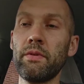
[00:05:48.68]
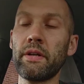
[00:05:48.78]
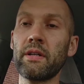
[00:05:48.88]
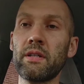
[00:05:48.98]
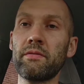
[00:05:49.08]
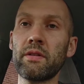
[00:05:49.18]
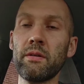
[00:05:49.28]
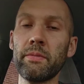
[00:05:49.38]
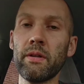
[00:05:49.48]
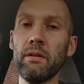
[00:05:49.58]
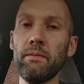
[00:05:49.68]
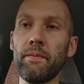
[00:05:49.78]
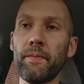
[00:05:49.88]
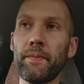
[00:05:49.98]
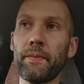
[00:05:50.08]
negative terminal,
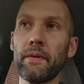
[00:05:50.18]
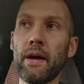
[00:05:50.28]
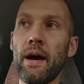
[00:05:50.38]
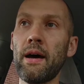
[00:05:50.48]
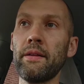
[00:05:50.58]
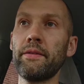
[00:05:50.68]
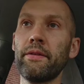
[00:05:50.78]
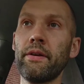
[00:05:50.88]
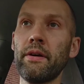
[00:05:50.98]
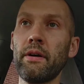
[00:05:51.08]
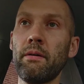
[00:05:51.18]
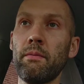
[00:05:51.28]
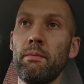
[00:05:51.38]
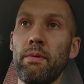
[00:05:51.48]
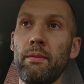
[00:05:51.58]
and
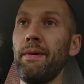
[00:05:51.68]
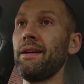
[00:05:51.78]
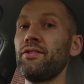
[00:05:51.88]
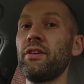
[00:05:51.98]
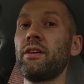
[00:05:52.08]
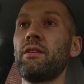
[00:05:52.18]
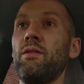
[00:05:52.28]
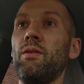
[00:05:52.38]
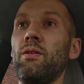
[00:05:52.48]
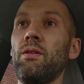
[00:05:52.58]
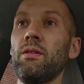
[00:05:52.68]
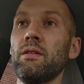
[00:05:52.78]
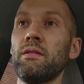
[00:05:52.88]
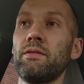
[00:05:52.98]
by magic all